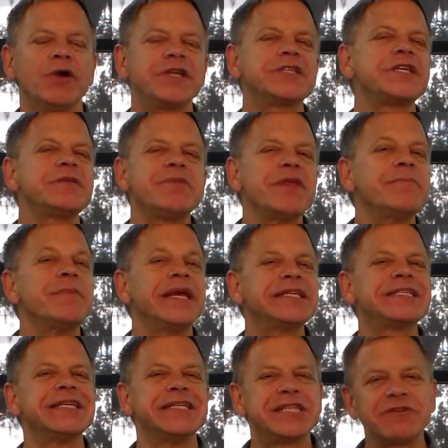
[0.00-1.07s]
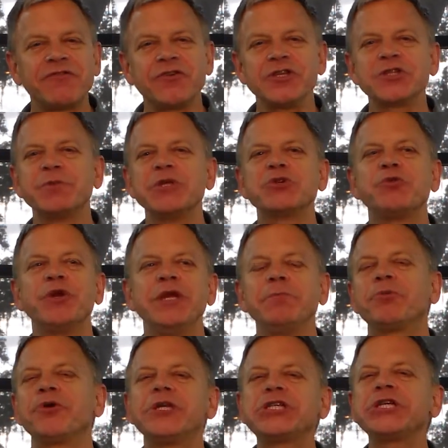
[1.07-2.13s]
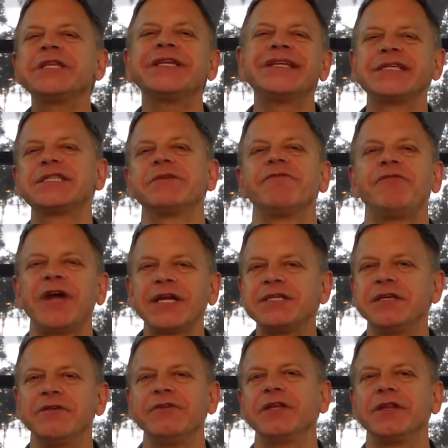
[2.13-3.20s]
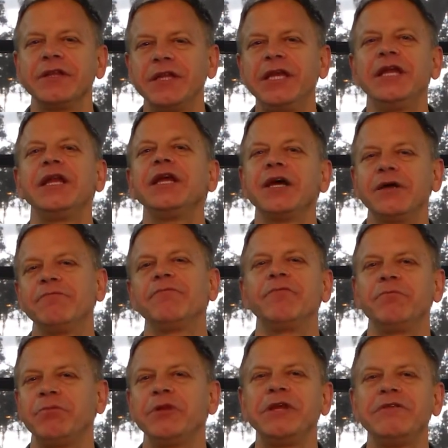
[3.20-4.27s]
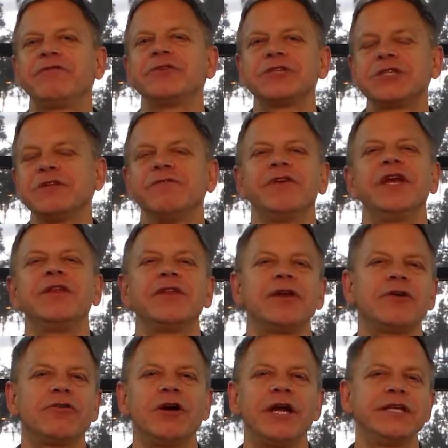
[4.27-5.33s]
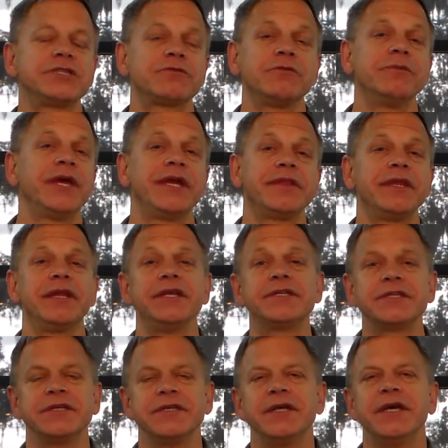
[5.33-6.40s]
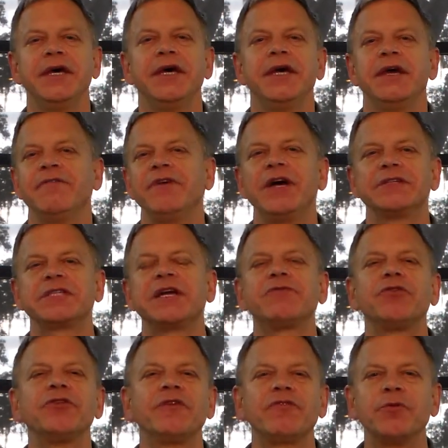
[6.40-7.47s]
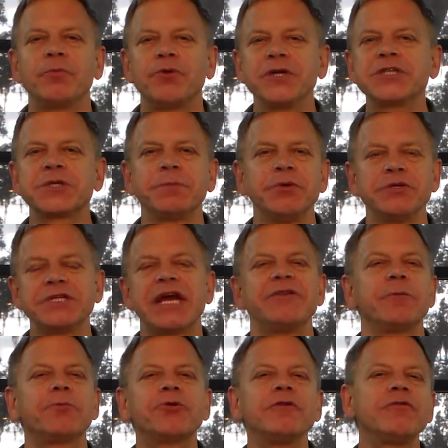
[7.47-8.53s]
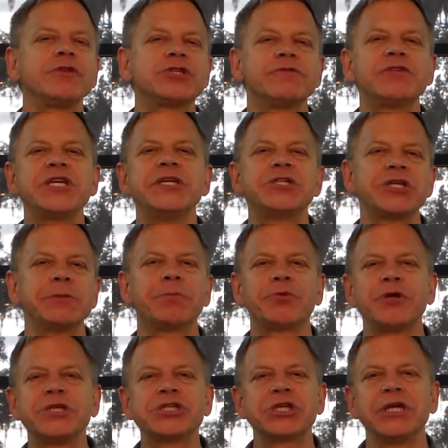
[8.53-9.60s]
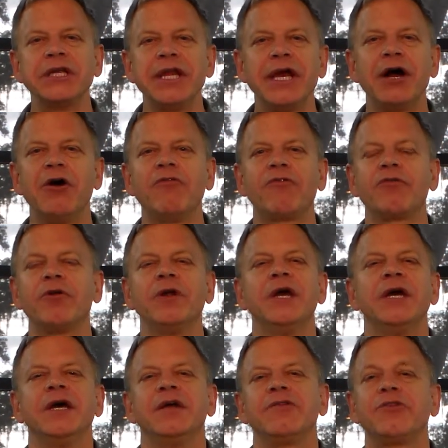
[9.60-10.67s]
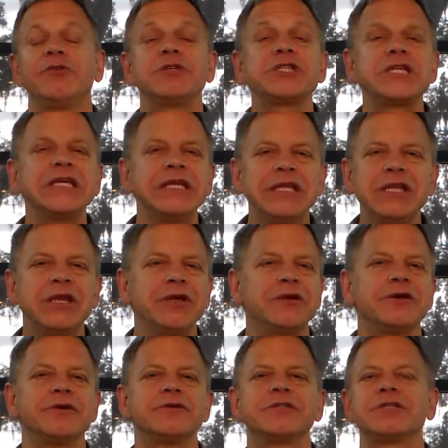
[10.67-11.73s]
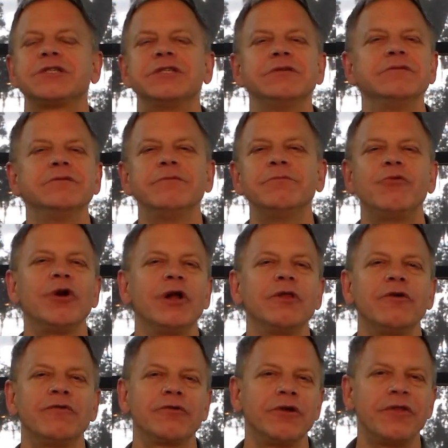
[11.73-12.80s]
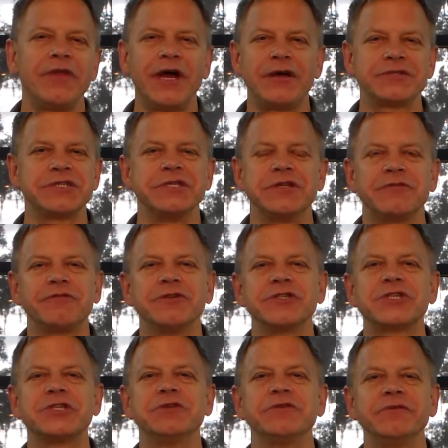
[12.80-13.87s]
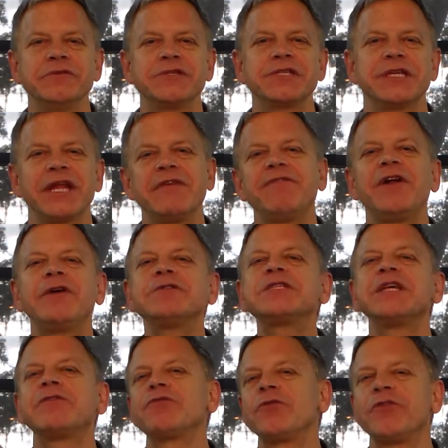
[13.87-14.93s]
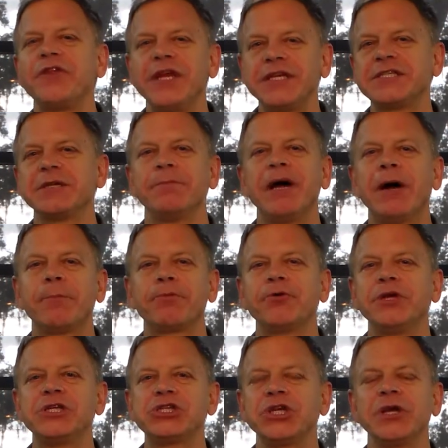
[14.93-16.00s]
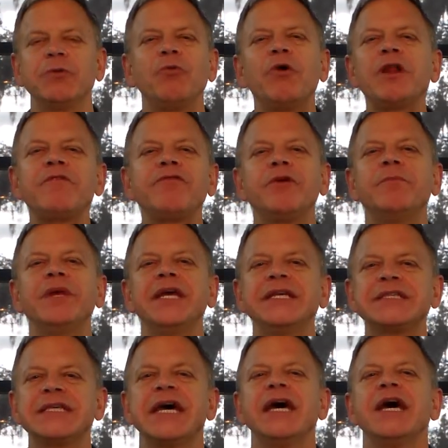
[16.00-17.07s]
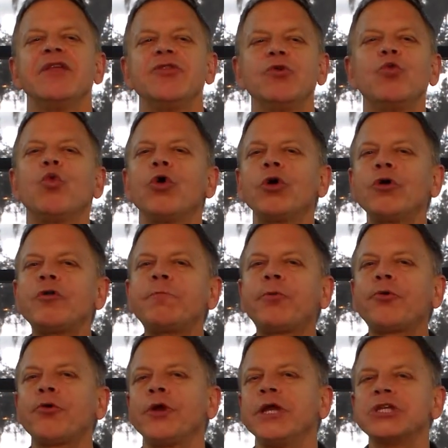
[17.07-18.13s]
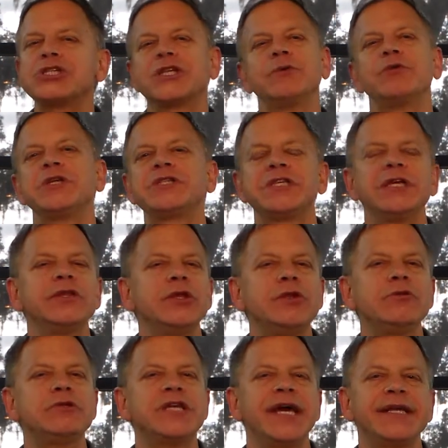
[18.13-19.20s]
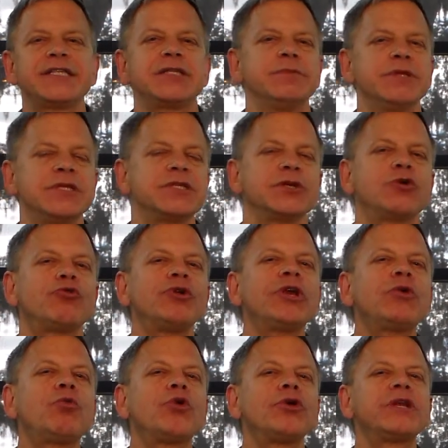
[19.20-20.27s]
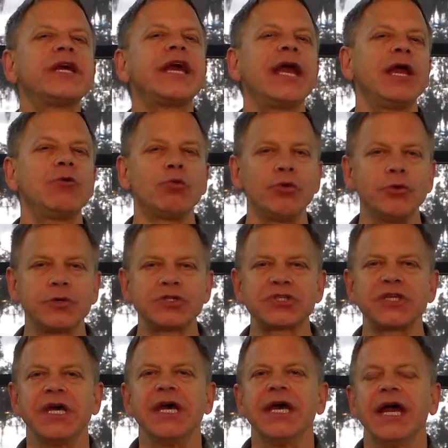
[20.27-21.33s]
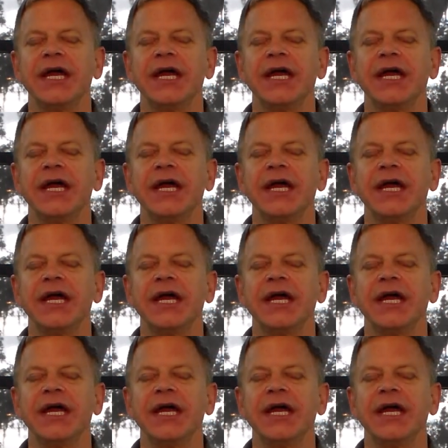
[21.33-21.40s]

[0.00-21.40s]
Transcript: What is it that makes a difference between preaching that is effective at leading unbelievers to faith in Christ from that that isn't? I found several different principles. Had the privilege of teaching preaching now for 13 years to well over a thousand different students. And I found several things about preaching. And one of them is the word word preach that we see in the New Testament is the Greek word kerux.